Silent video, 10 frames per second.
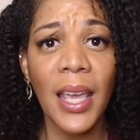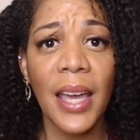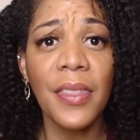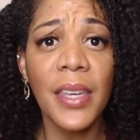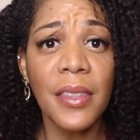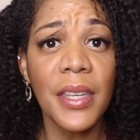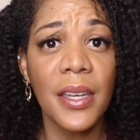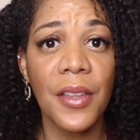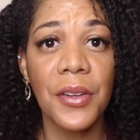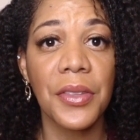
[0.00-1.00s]
I think the
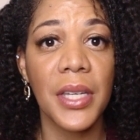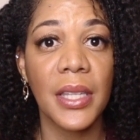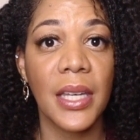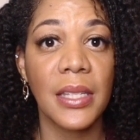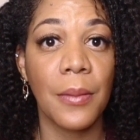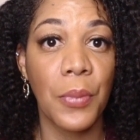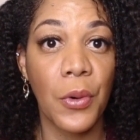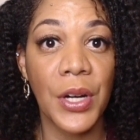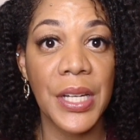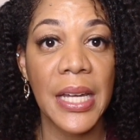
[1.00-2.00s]
other thing that's
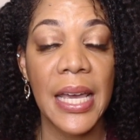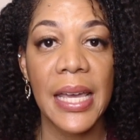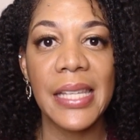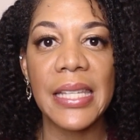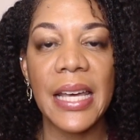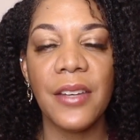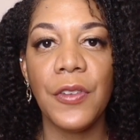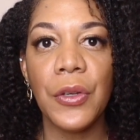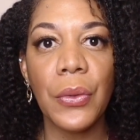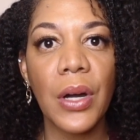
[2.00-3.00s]
important is that if
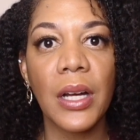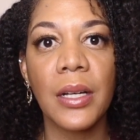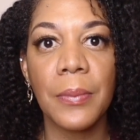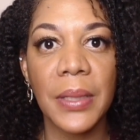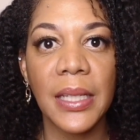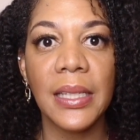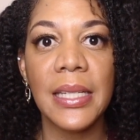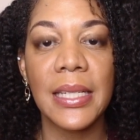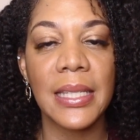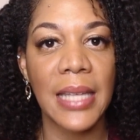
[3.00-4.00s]
you are completely
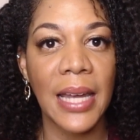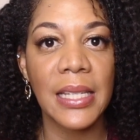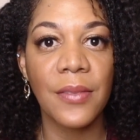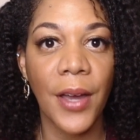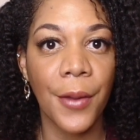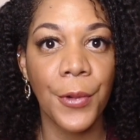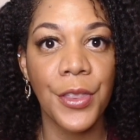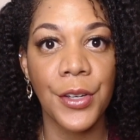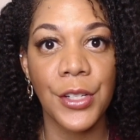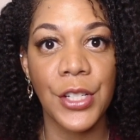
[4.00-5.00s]
dissatisfied with
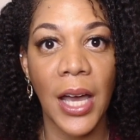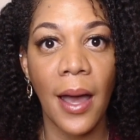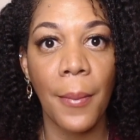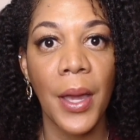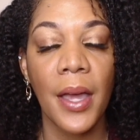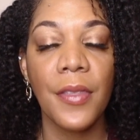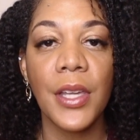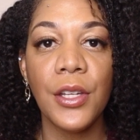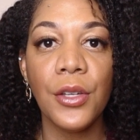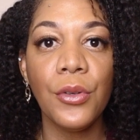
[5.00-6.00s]
your job,
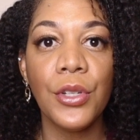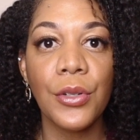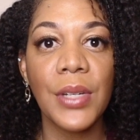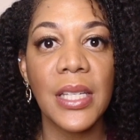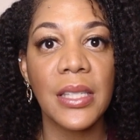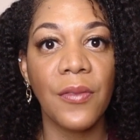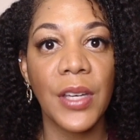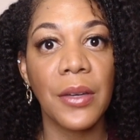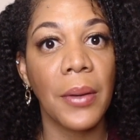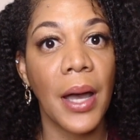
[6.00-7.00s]
then you do need to
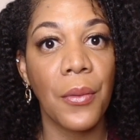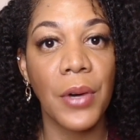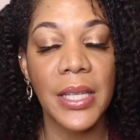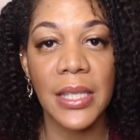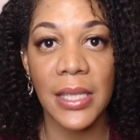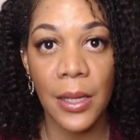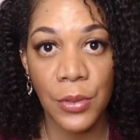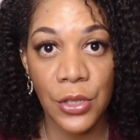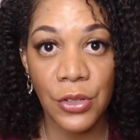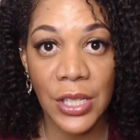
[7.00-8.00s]
figure out what
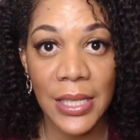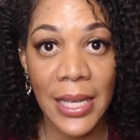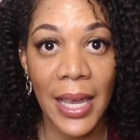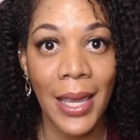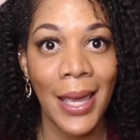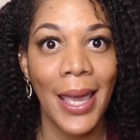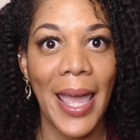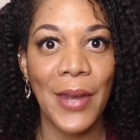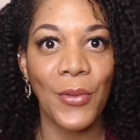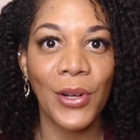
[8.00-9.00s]
steps you should take
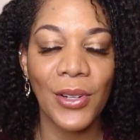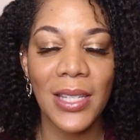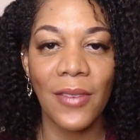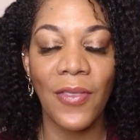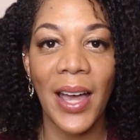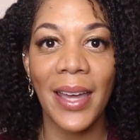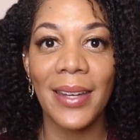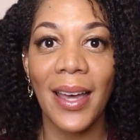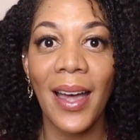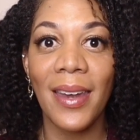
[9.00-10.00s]
in order to
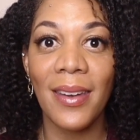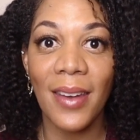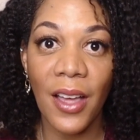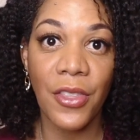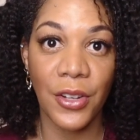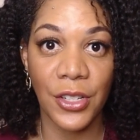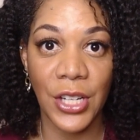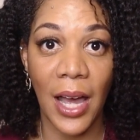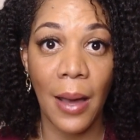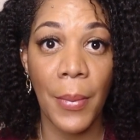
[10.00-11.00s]
find another
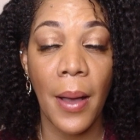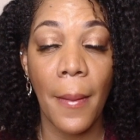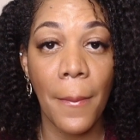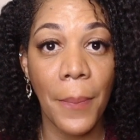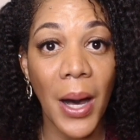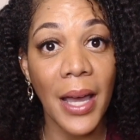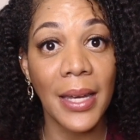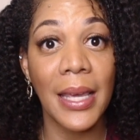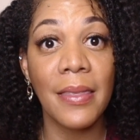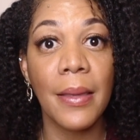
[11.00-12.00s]
job.
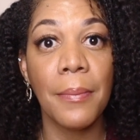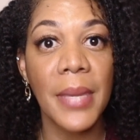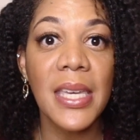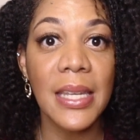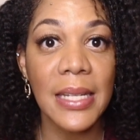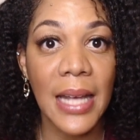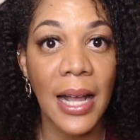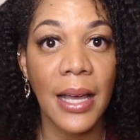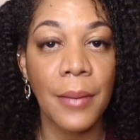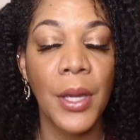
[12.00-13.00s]
But in the
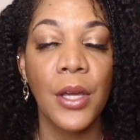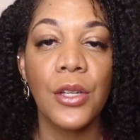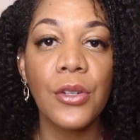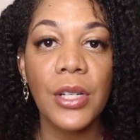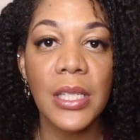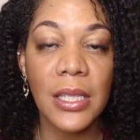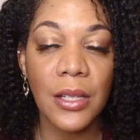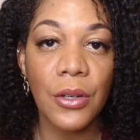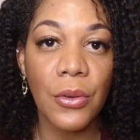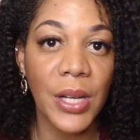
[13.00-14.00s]
meantime, you're
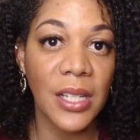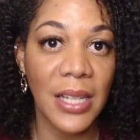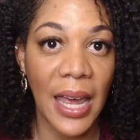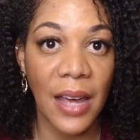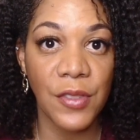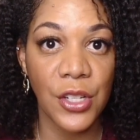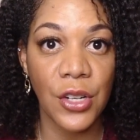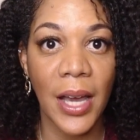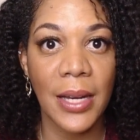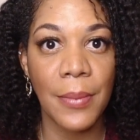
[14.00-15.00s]
still going to have to
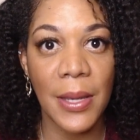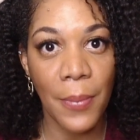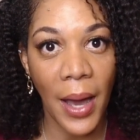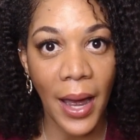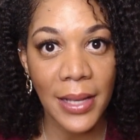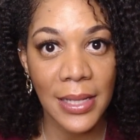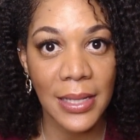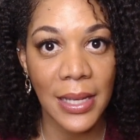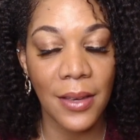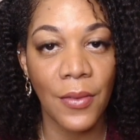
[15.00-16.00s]
try to be
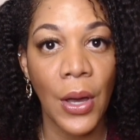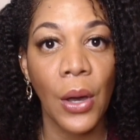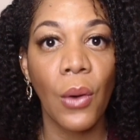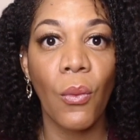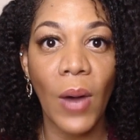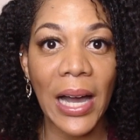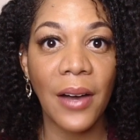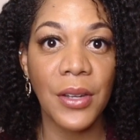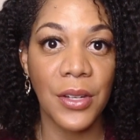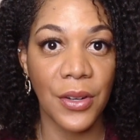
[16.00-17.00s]
positive
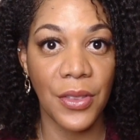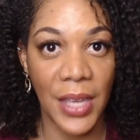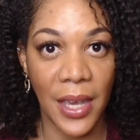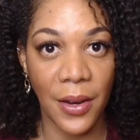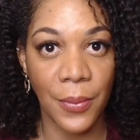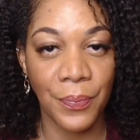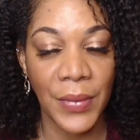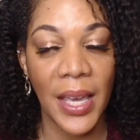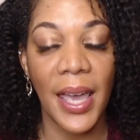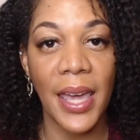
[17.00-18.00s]
while you're there,
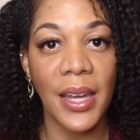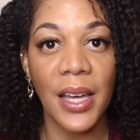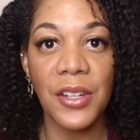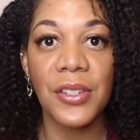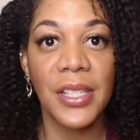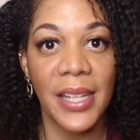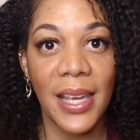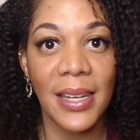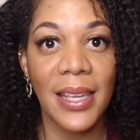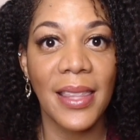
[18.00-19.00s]
and
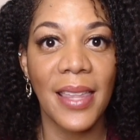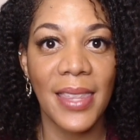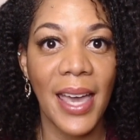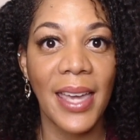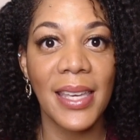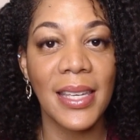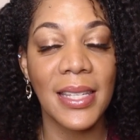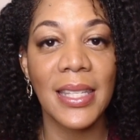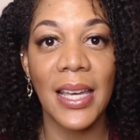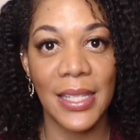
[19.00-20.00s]
understanding that that
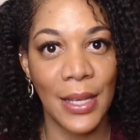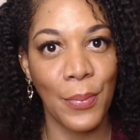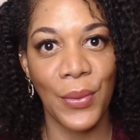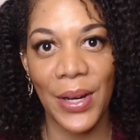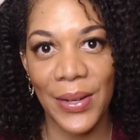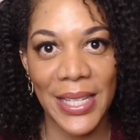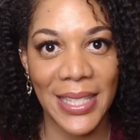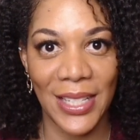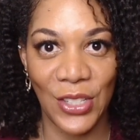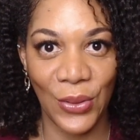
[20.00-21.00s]
is a temporary
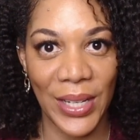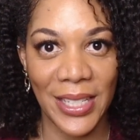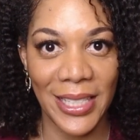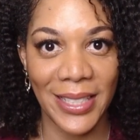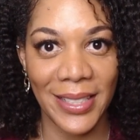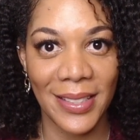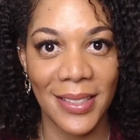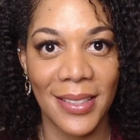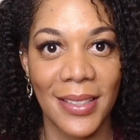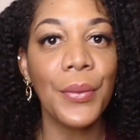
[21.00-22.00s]
situation.
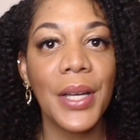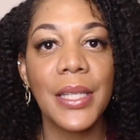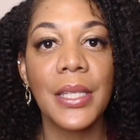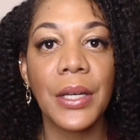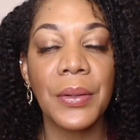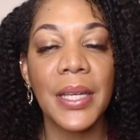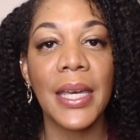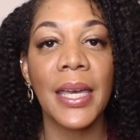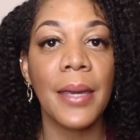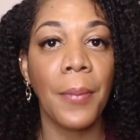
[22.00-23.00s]
Another way to
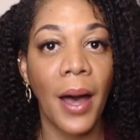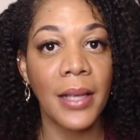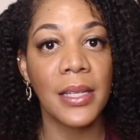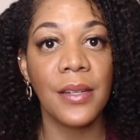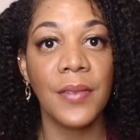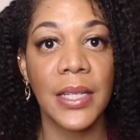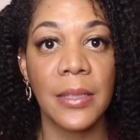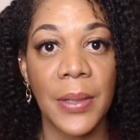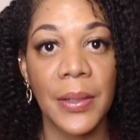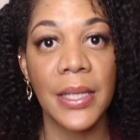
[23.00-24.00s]
create positive
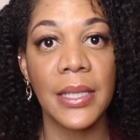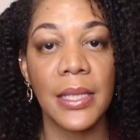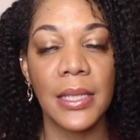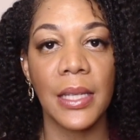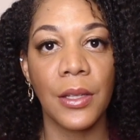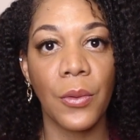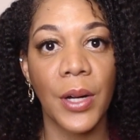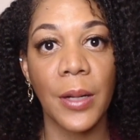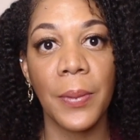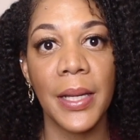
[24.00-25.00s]
experiences in the
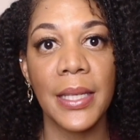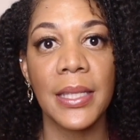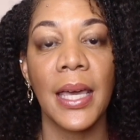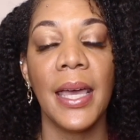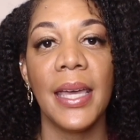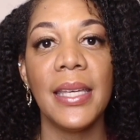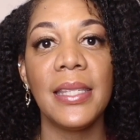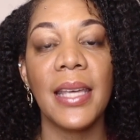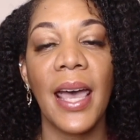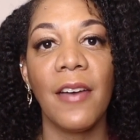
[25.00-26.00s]
workplace is
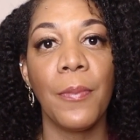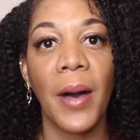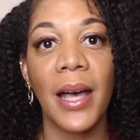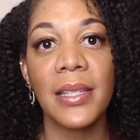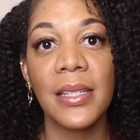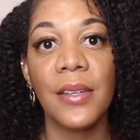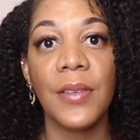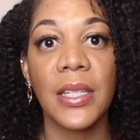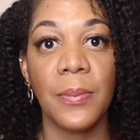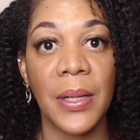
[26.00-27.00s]
to have positive
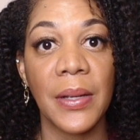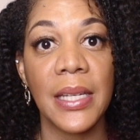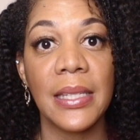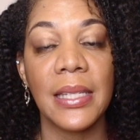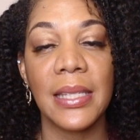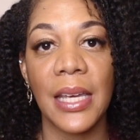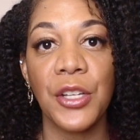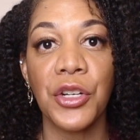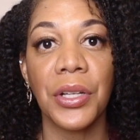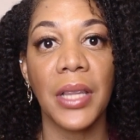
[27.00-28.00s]
experiences in
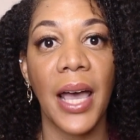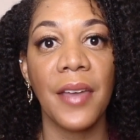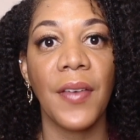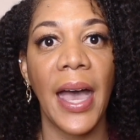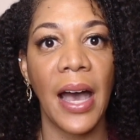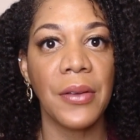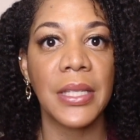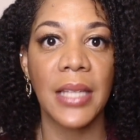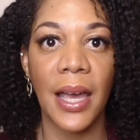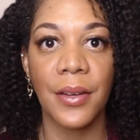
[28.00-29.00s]
your life
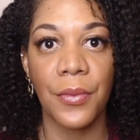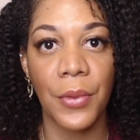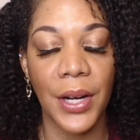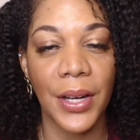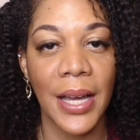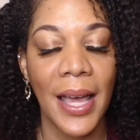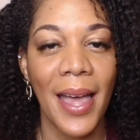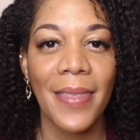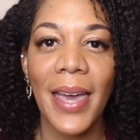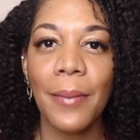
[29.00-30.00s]
outside of work.
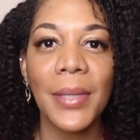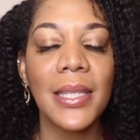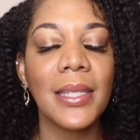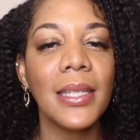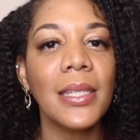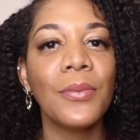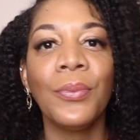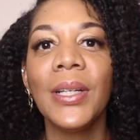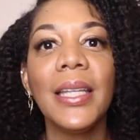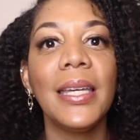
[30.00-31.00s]
That means it's
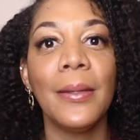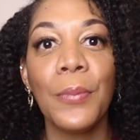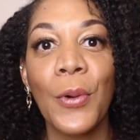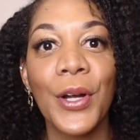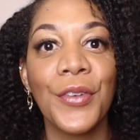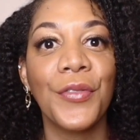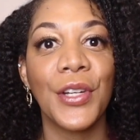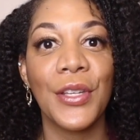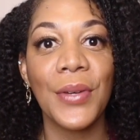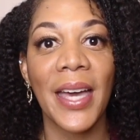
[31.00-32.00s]
really important for
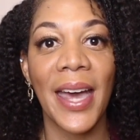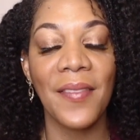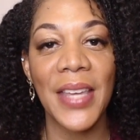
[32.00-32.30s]
you to have